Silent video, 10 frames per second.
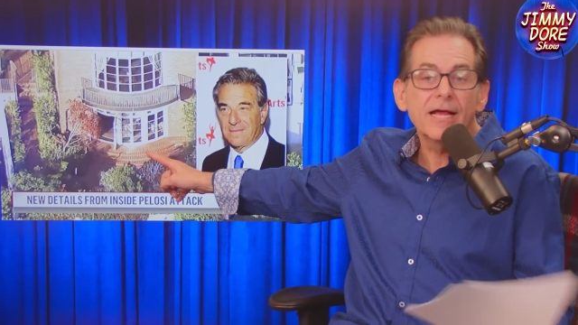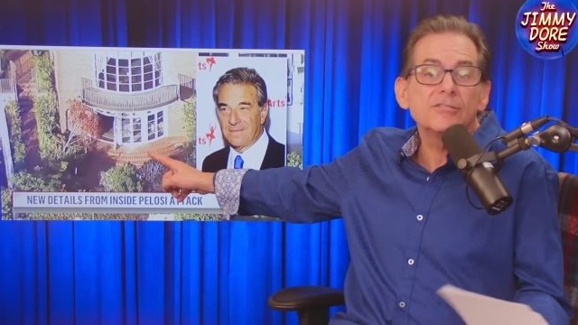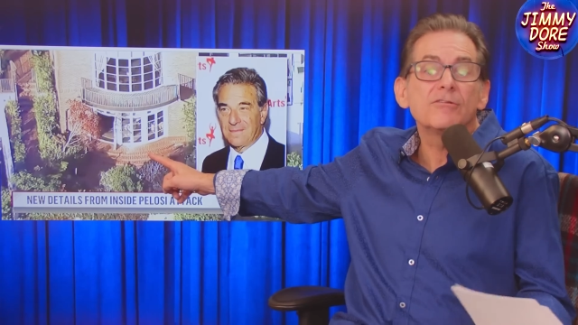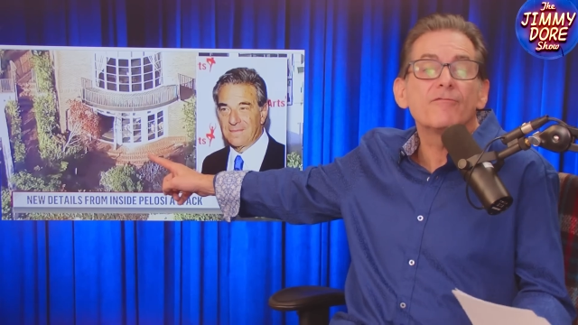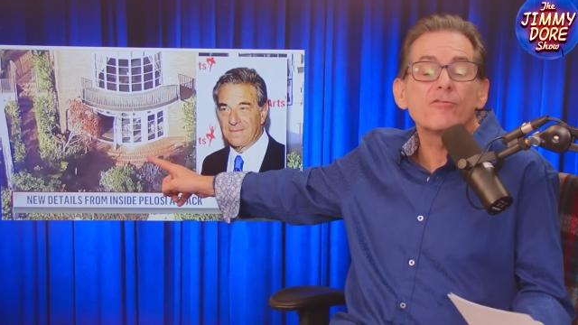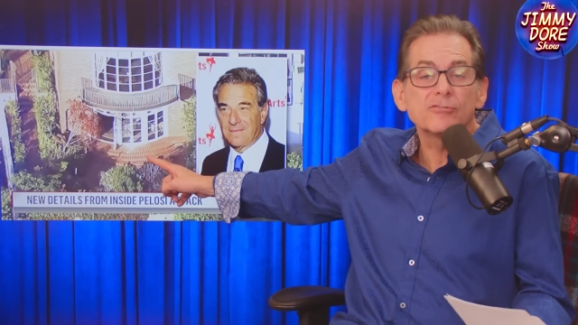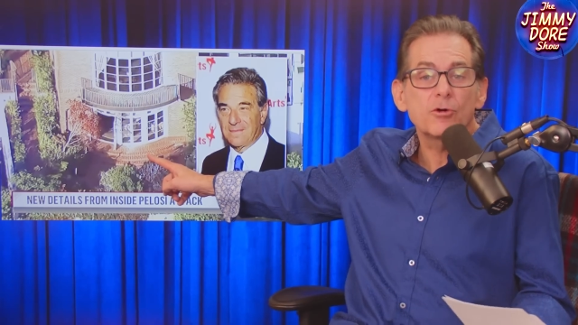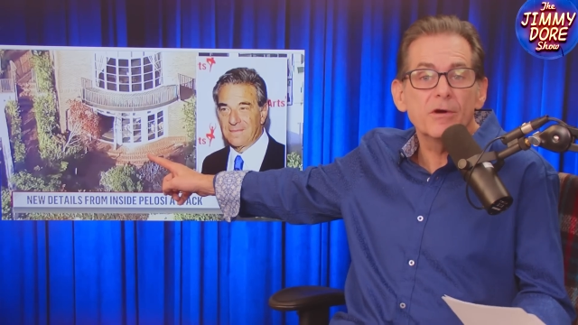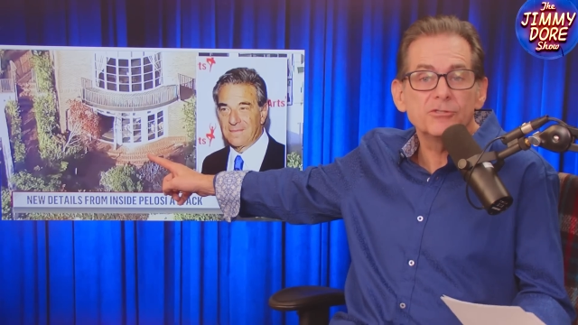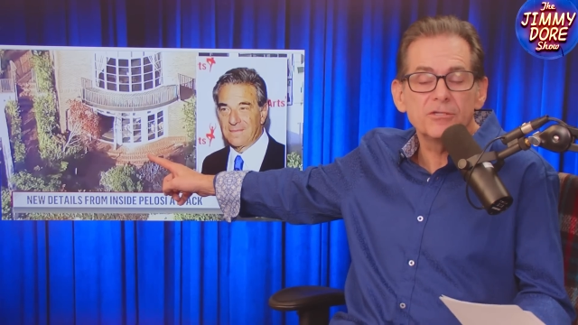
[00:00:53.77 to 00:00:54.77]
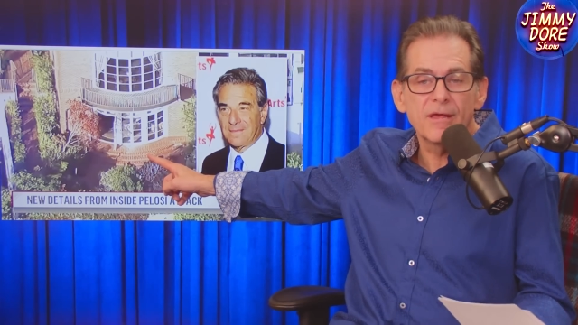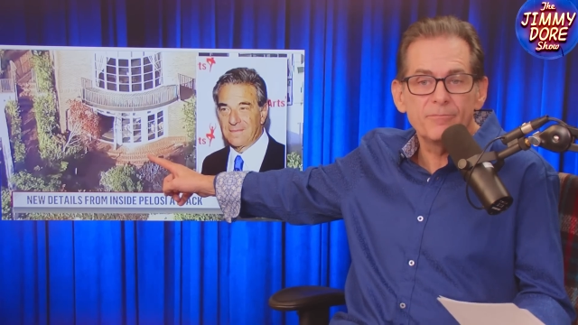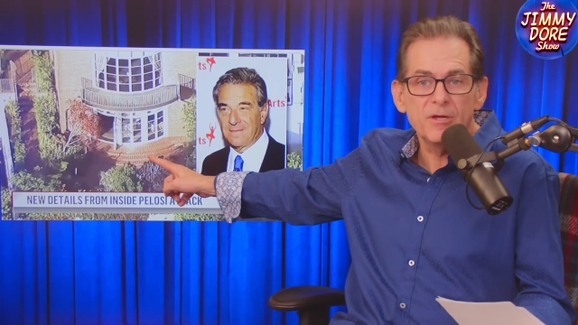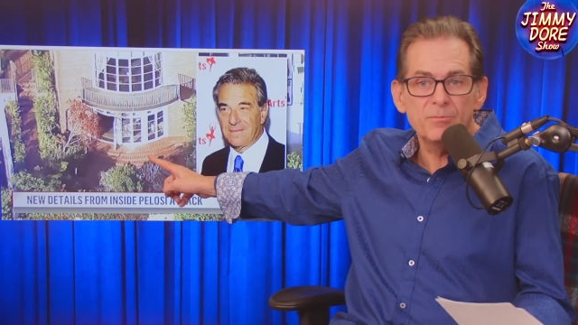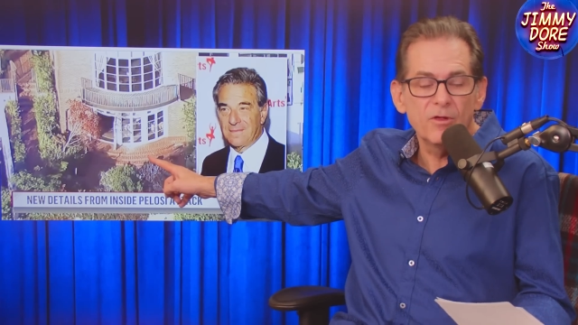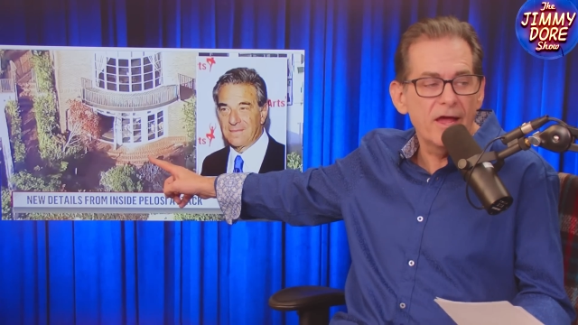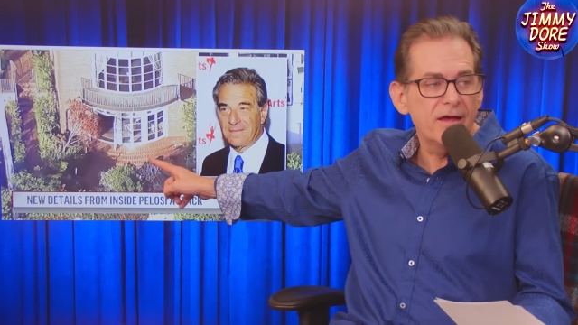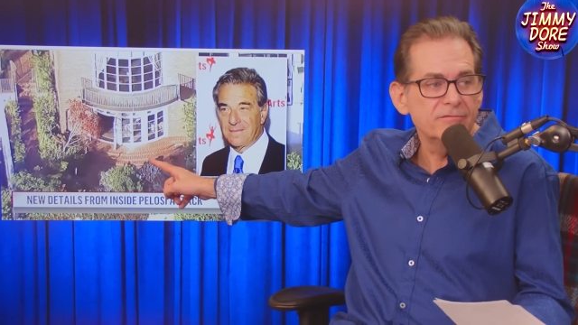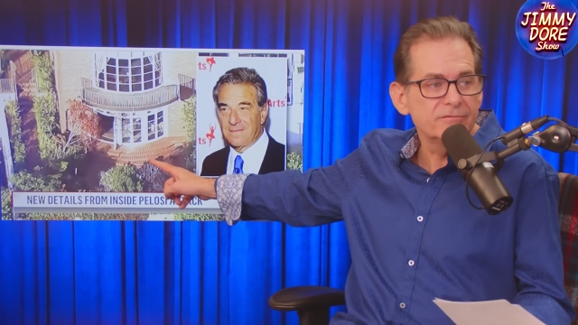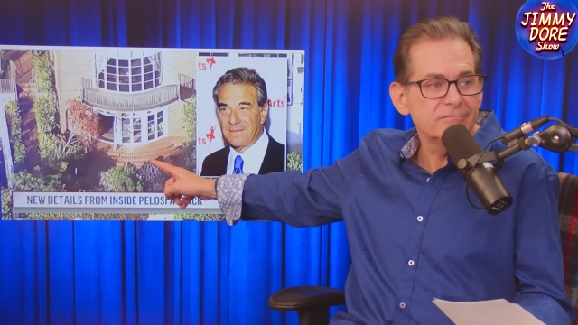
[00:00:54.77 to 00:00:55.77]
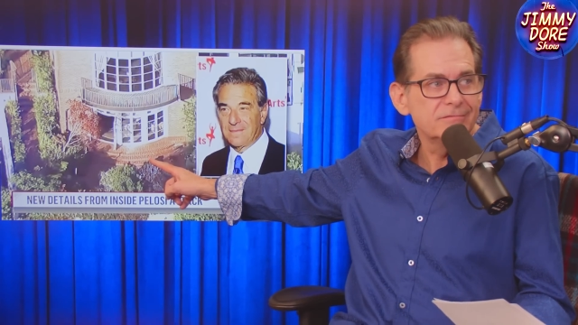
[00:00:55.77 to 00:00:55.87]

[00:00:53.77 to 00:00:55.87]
Speaker 1: That's the first mm. question that people have.